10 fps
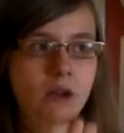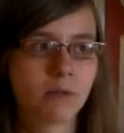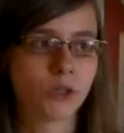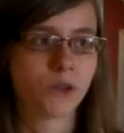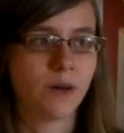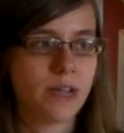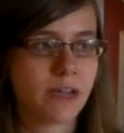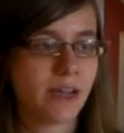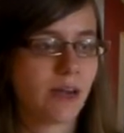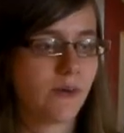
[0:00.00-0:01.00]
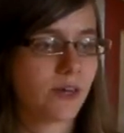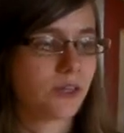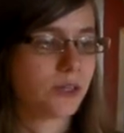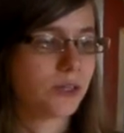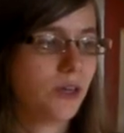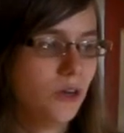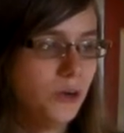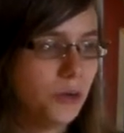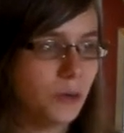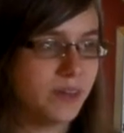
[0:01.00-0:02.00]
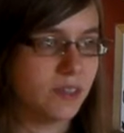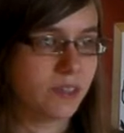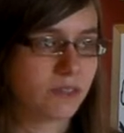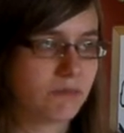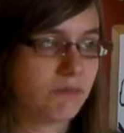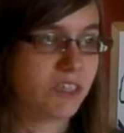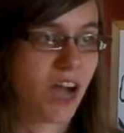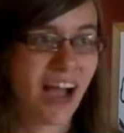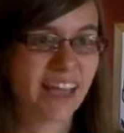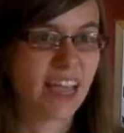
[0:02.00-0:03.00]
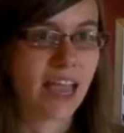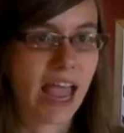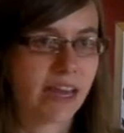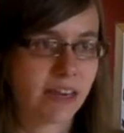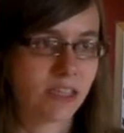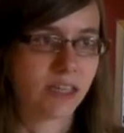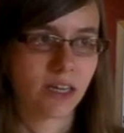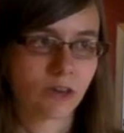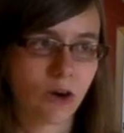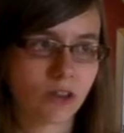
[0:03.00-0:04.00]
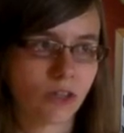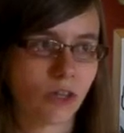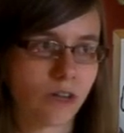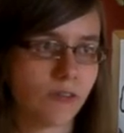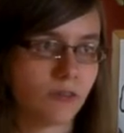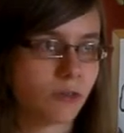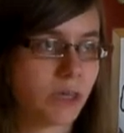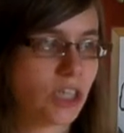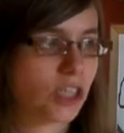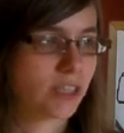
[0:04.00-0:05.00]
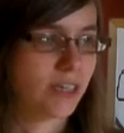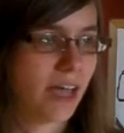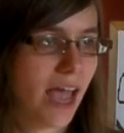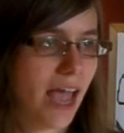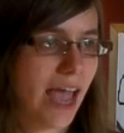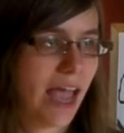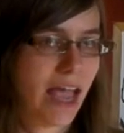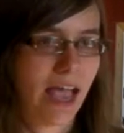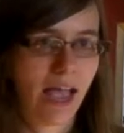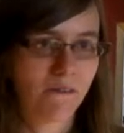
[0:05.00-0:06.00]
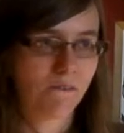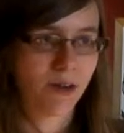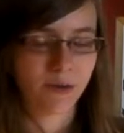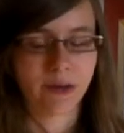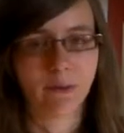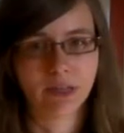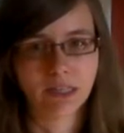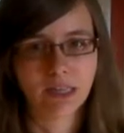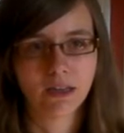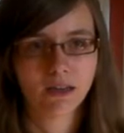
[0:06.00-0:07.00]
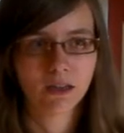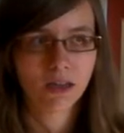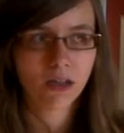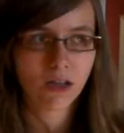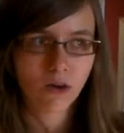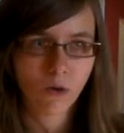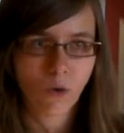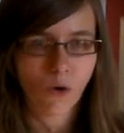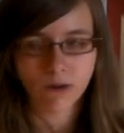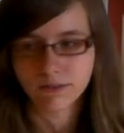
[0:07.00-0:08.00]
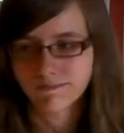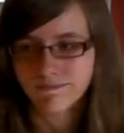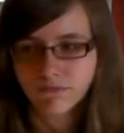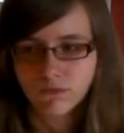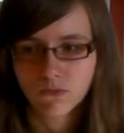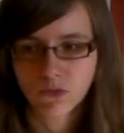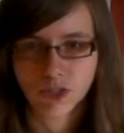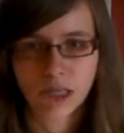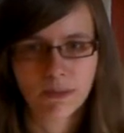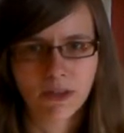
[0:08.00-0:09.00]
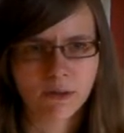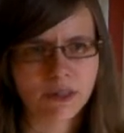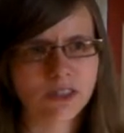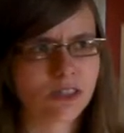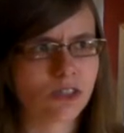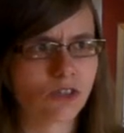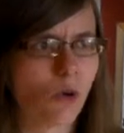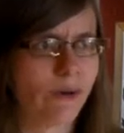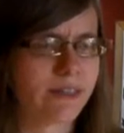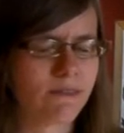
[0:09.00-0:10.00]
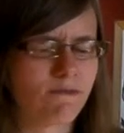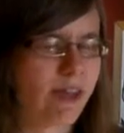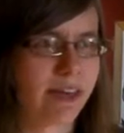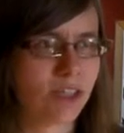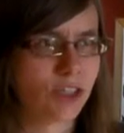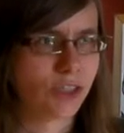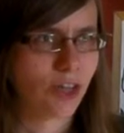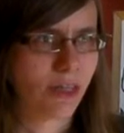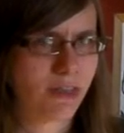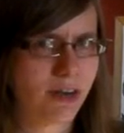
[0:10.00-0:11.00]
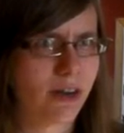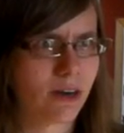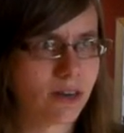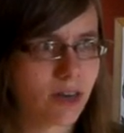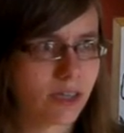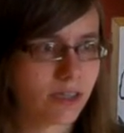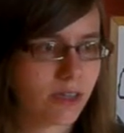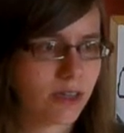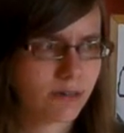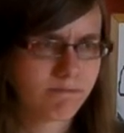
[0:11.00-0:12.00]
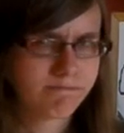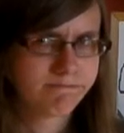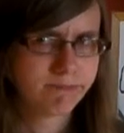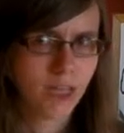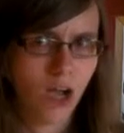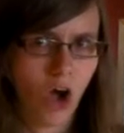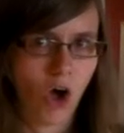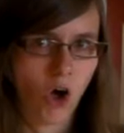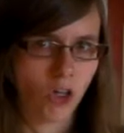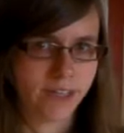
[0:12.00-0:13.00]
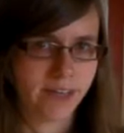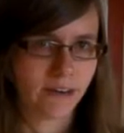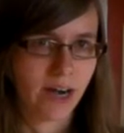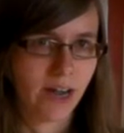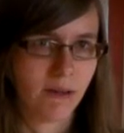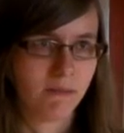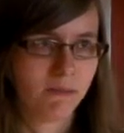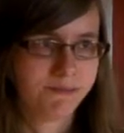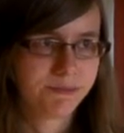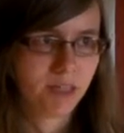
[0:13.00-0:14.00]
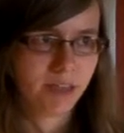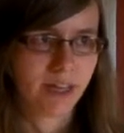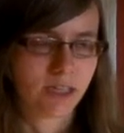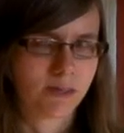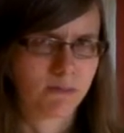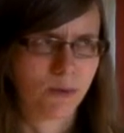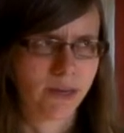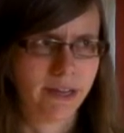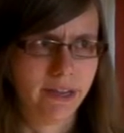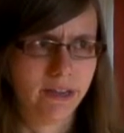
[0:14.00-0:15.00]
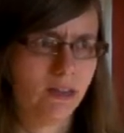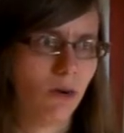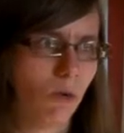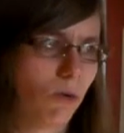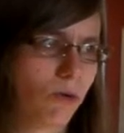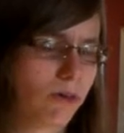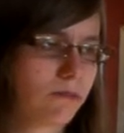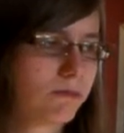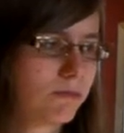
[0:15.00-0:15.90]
portraying a character who is dying and needs to get across a lot of information very quickly, or for some other reason is going to vanish into thin air because they're a hologram that's breaking, or